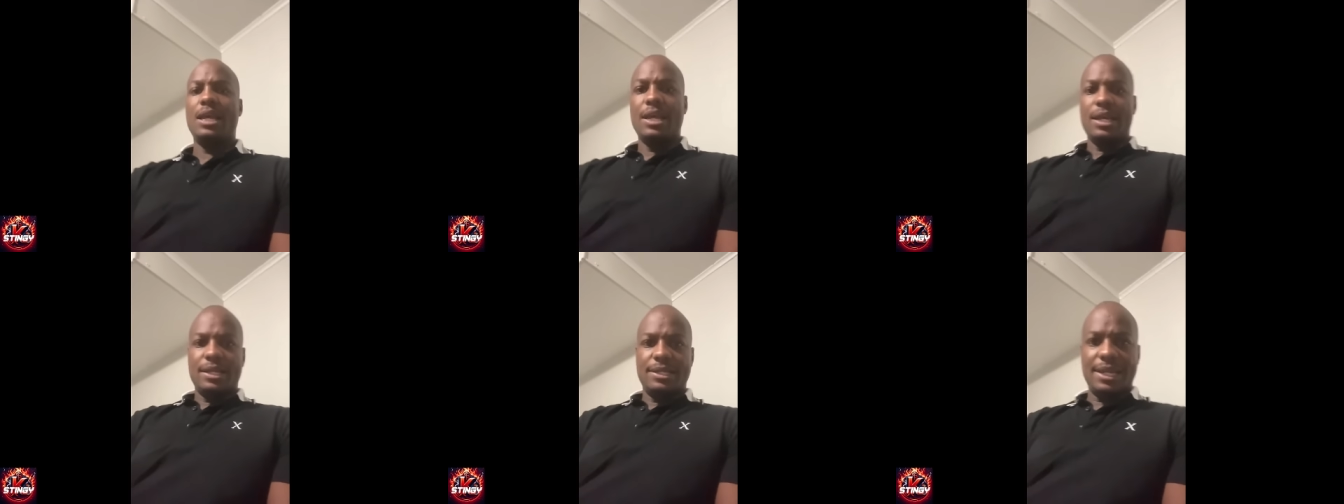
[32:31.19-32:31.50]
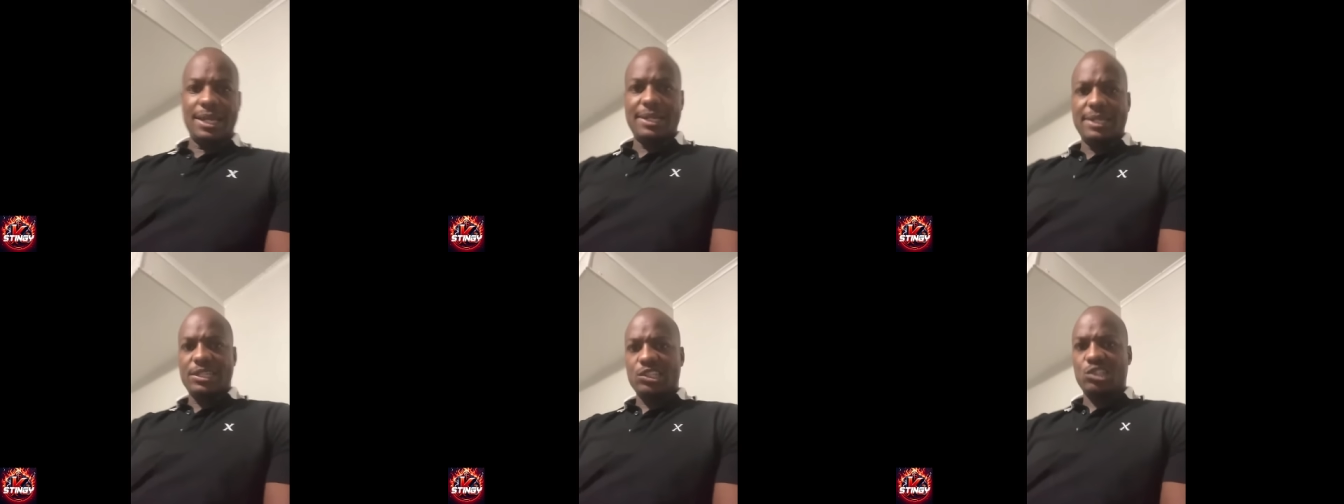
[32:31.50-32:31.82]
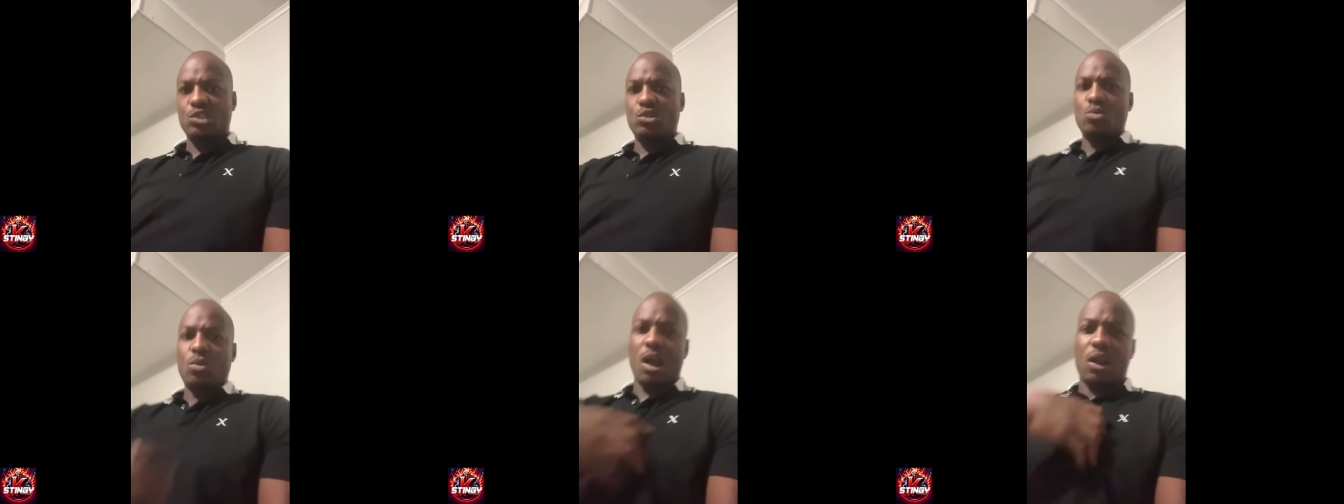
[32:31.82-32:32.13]
Now look at
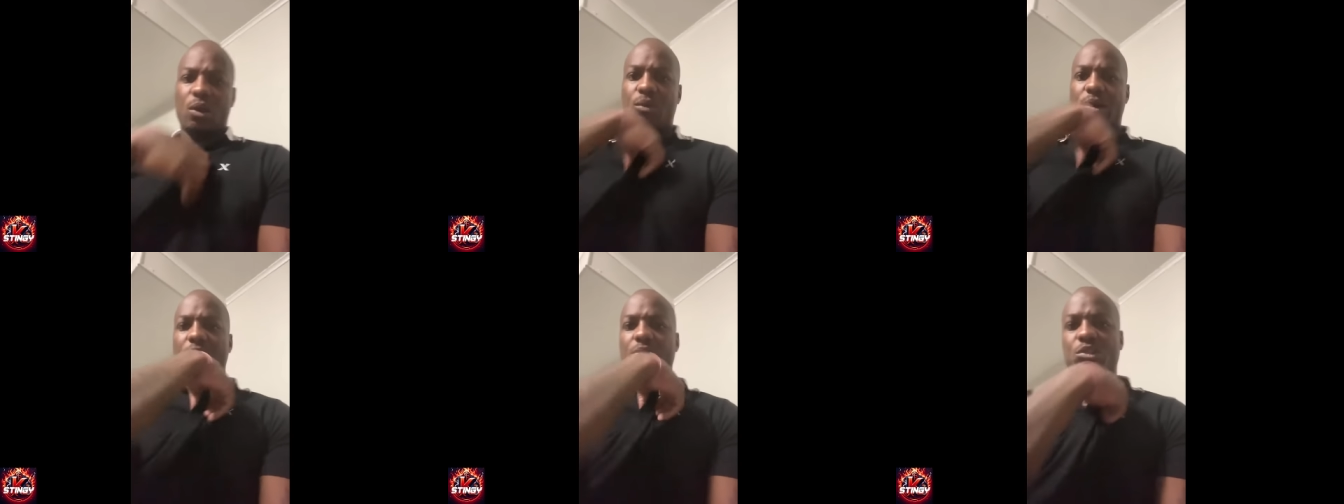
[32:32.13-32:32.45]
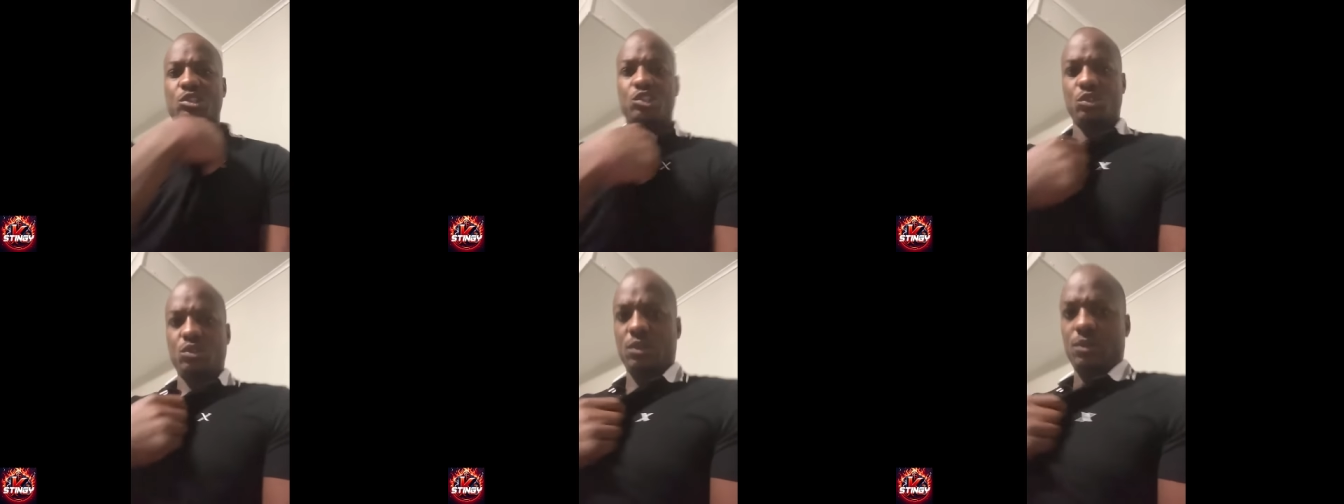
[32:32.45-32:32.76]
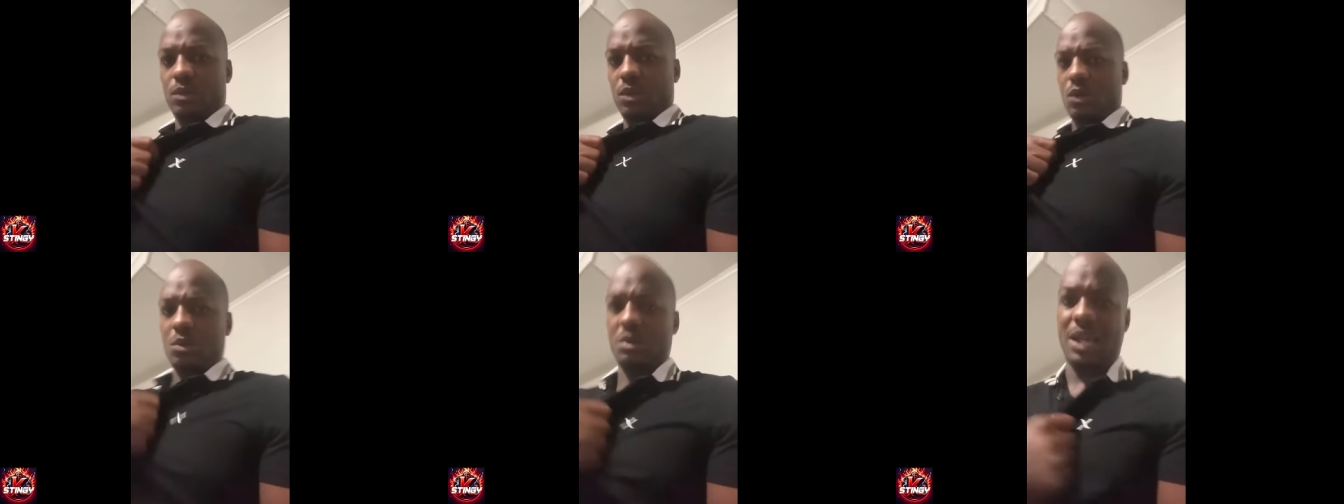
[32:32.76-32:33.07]
you walking around with jewelry
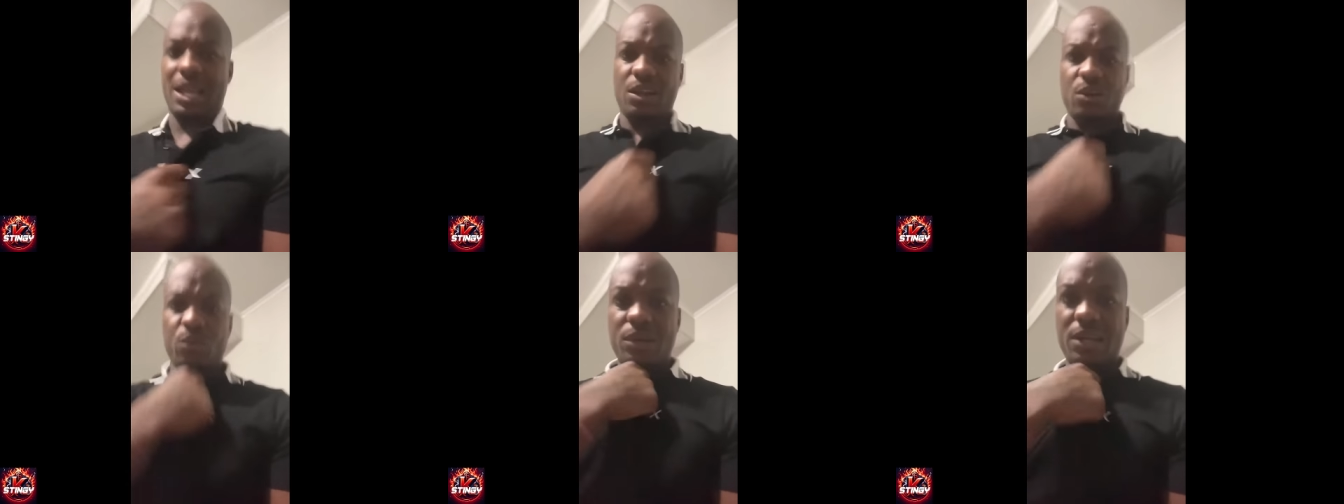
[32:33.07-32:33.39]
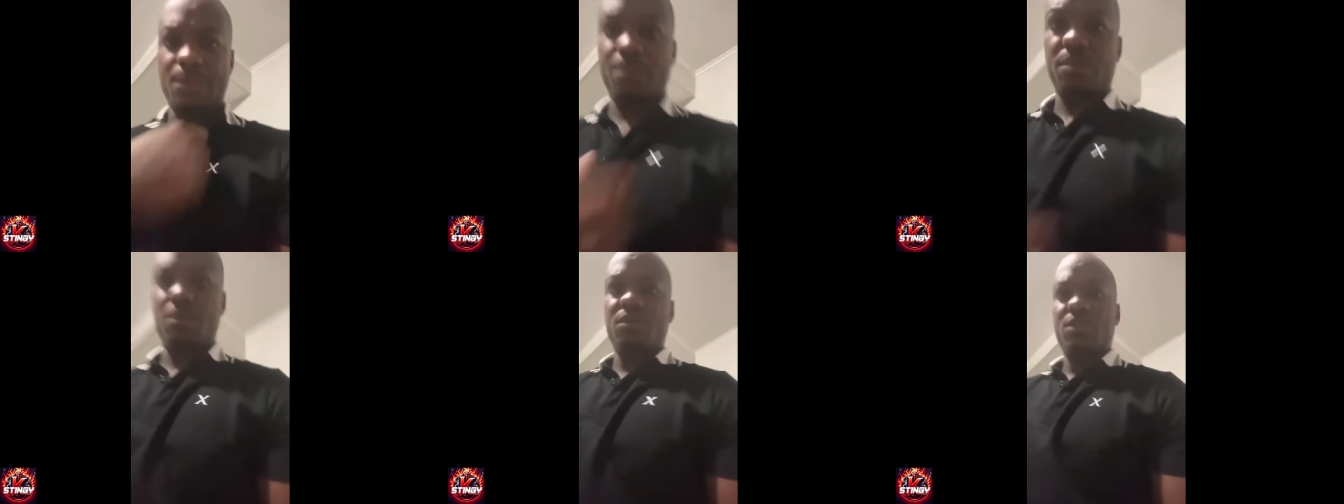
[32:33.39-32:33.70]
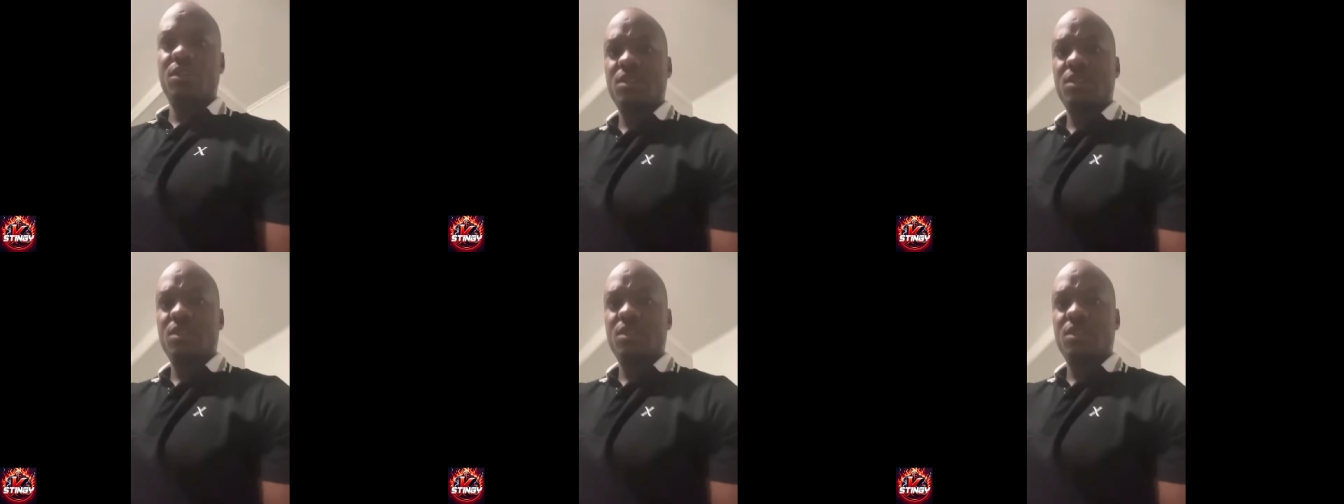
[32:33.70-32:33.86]
on like a rapper.